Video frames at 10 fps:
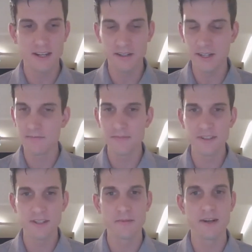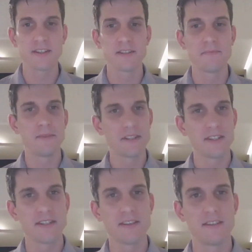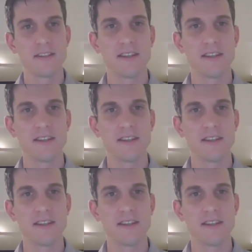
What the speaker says: government, amongst businesses